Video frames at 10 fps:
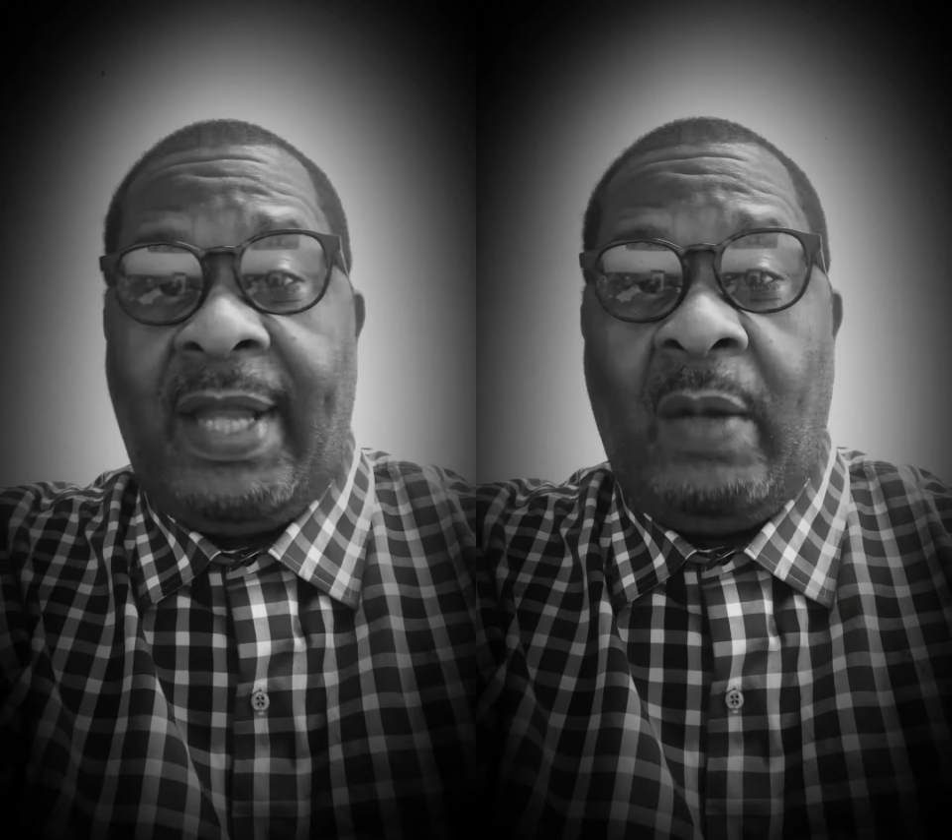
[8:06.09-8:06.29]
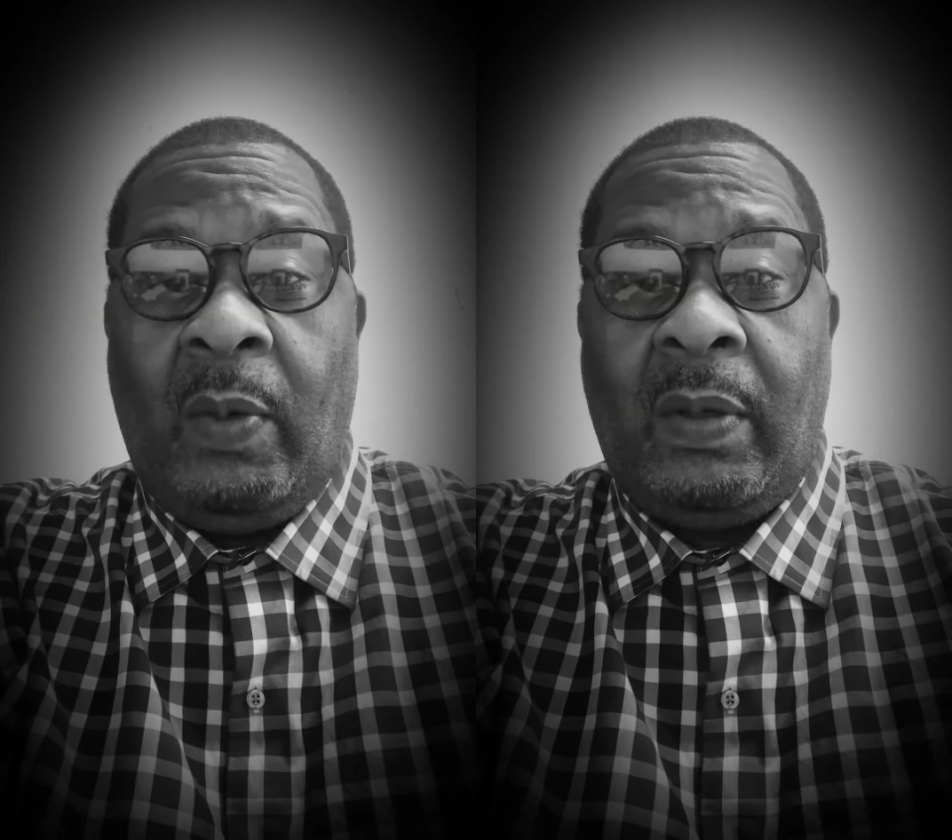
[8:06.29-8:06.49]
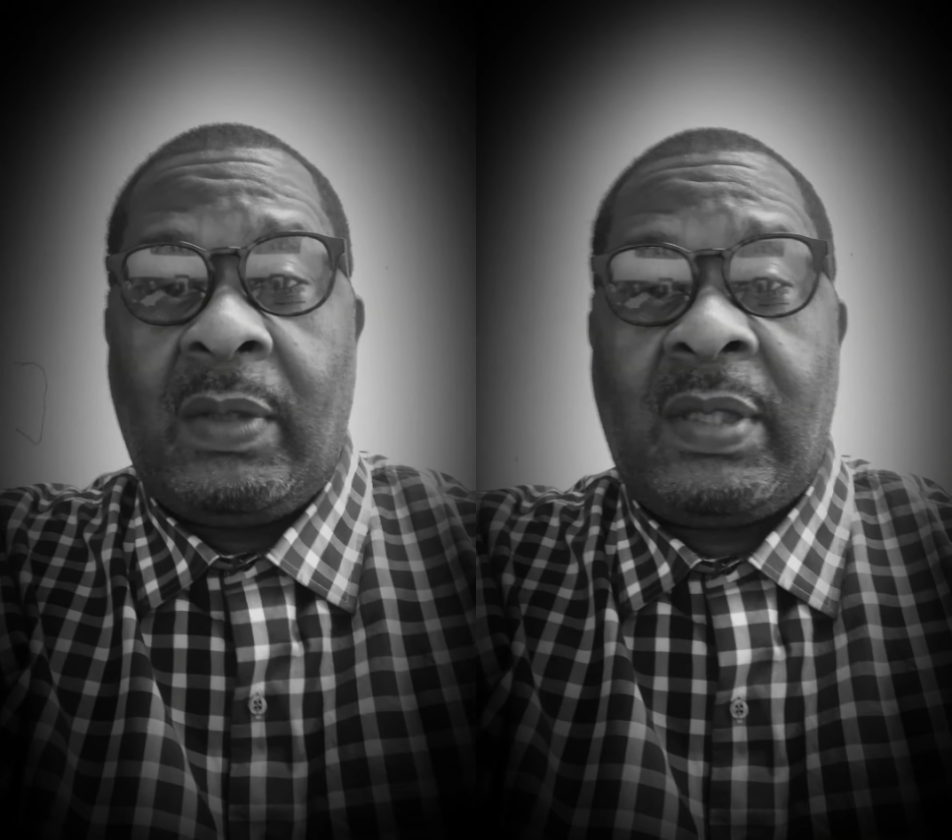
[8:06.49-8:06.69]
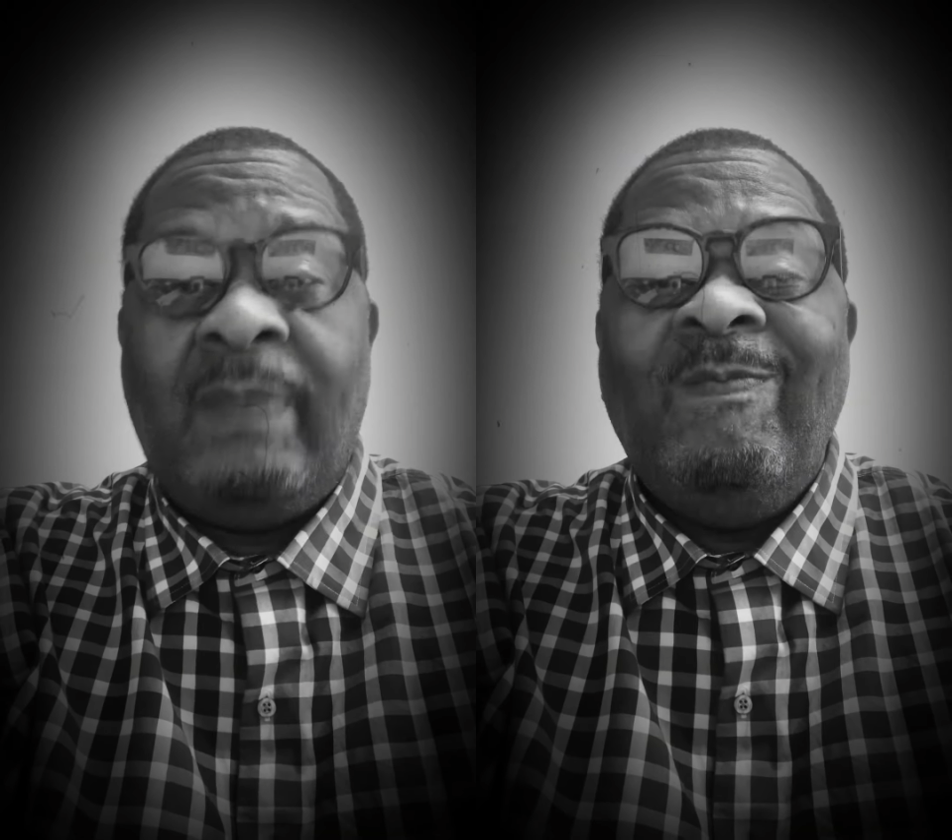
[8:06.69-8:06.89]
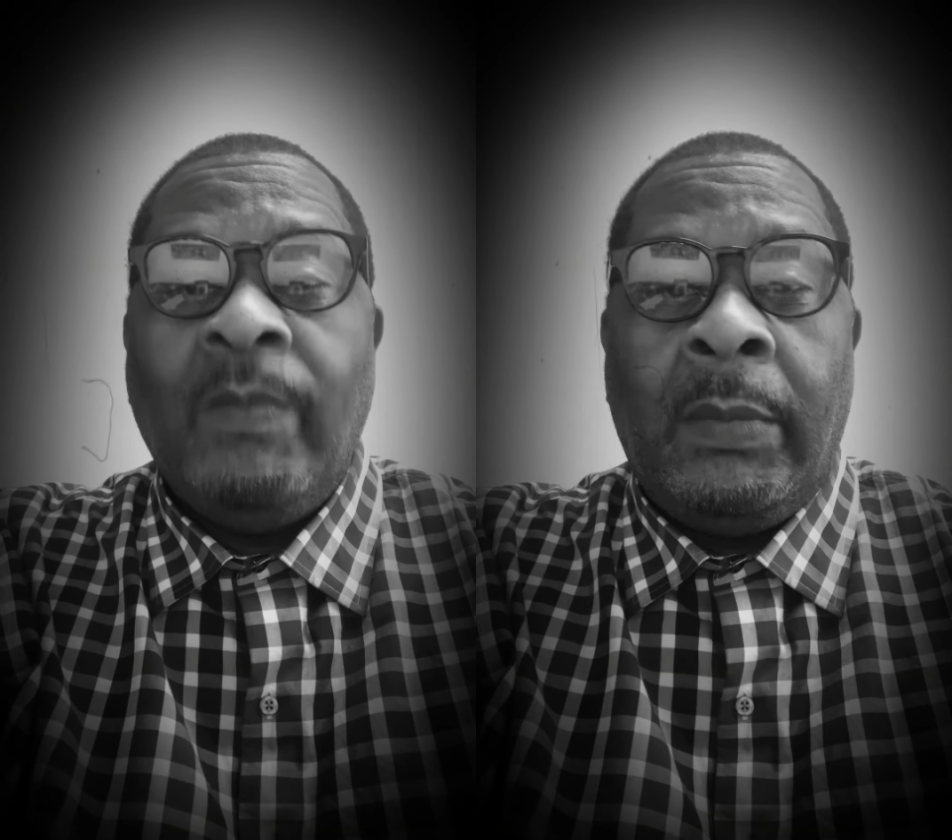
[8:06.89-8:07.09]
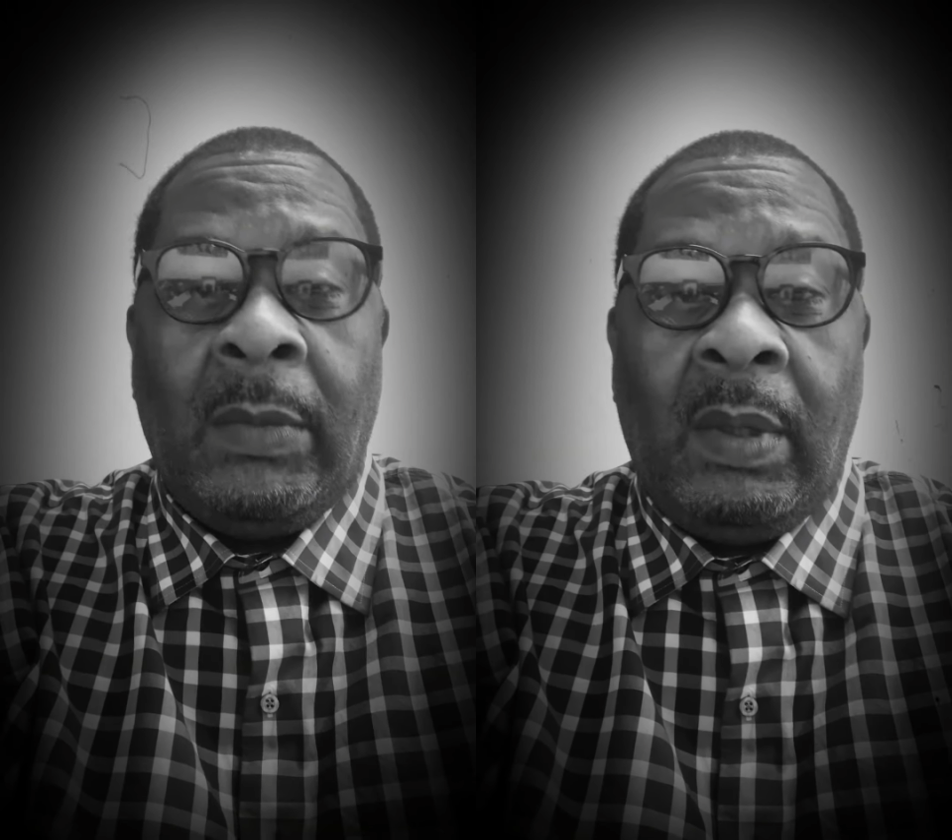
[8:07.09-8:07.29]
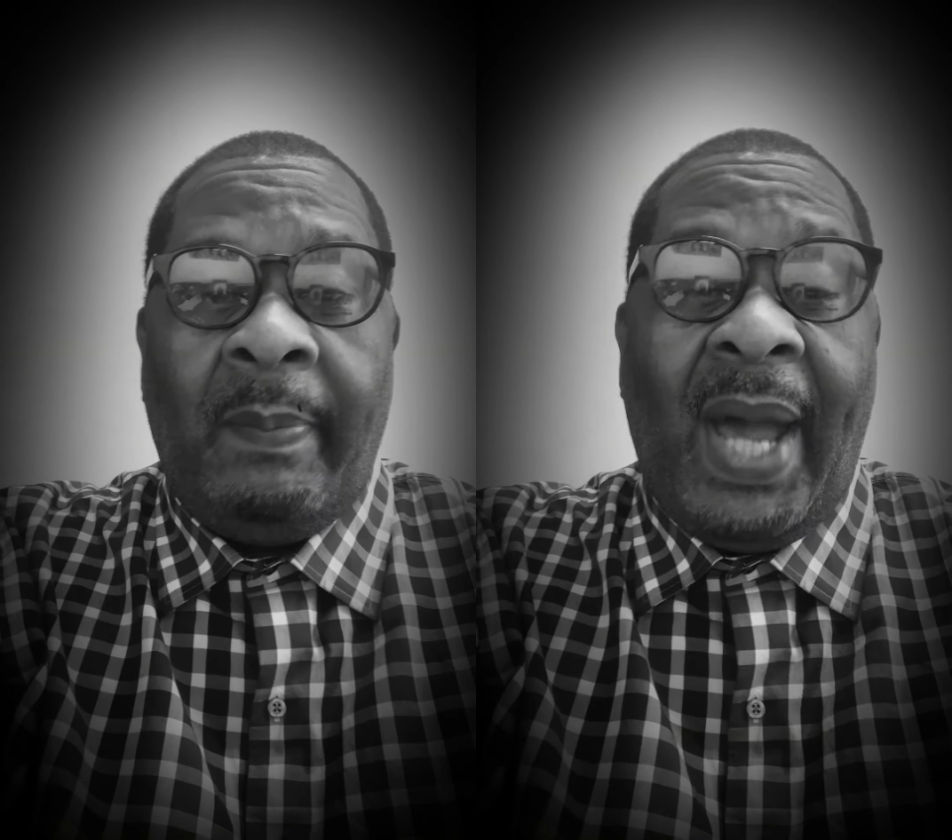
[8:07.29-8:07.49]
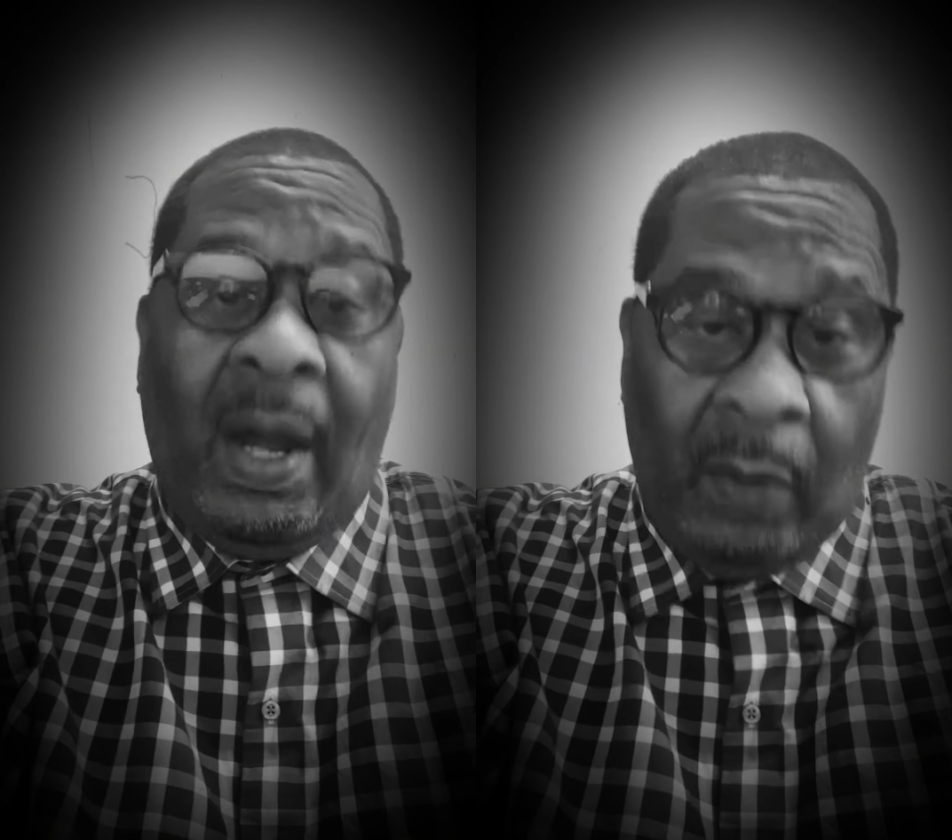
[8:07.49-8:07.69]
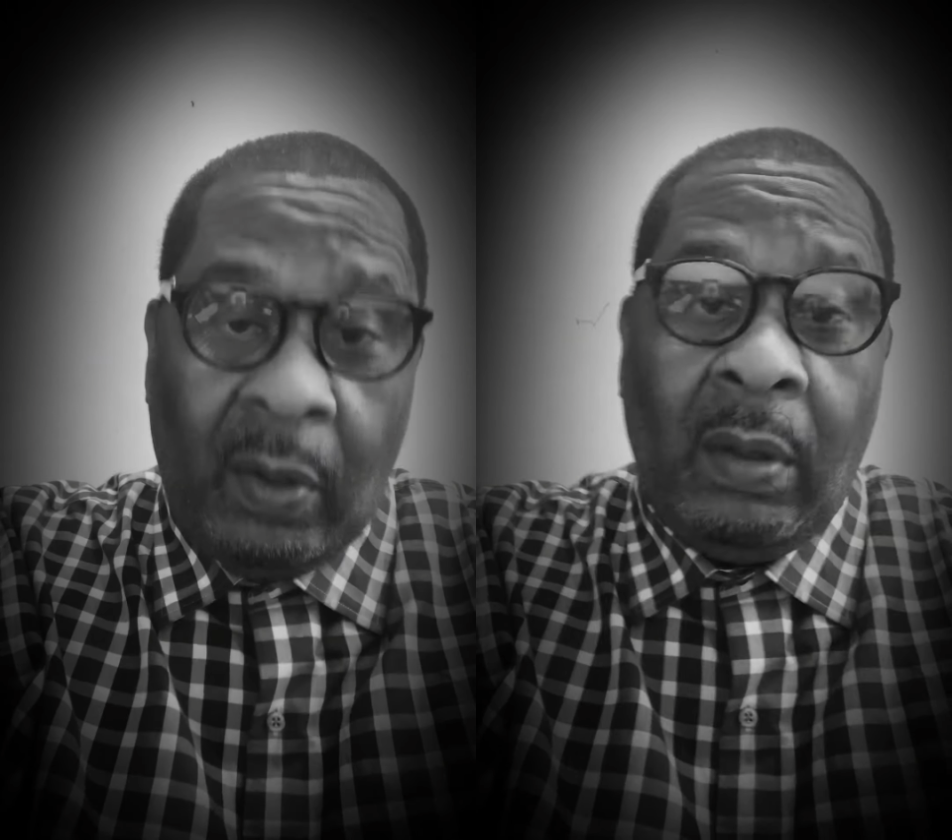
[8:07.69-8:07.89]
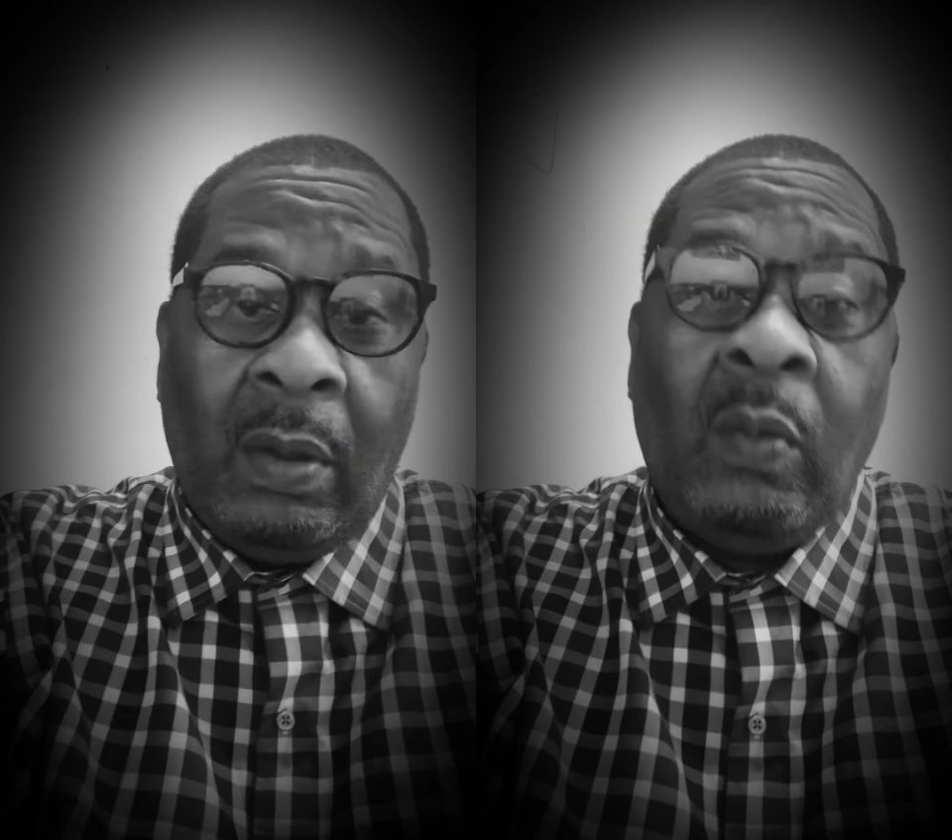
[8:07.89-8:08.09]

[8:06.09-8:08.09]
networks. Power